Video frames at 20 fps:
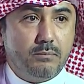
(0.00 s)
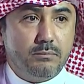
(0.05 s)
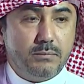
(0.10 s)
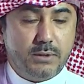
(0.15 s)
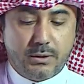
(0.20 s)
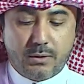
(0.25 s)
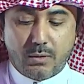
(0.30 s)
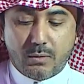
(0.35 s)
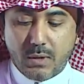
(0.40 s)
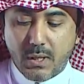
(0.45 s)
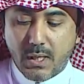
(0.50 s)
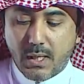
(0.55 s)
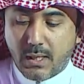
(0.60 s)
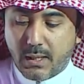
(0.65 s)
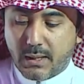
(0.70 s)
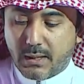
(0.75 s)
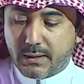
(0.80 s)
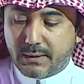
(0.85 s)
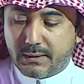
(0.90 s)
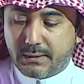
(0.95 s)

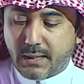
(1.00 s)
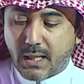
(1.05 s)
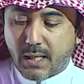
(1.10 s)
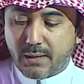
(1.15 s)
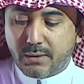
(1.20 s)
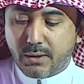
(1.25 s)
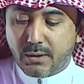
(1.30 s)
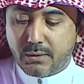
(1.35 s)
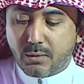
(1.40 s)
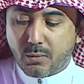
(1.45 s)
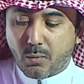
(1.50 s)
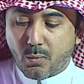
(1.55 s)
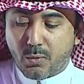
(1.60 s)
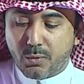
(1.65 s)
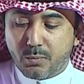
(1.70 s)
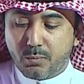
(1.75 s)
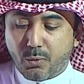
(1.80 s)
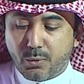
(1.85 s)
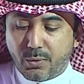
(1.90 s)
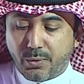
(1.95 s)
standard monotherapy
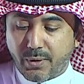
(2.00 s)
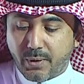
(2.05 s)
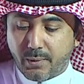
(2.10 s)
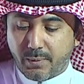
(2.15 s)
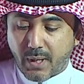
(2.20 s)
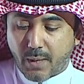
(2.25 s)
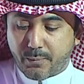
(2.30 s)
approach.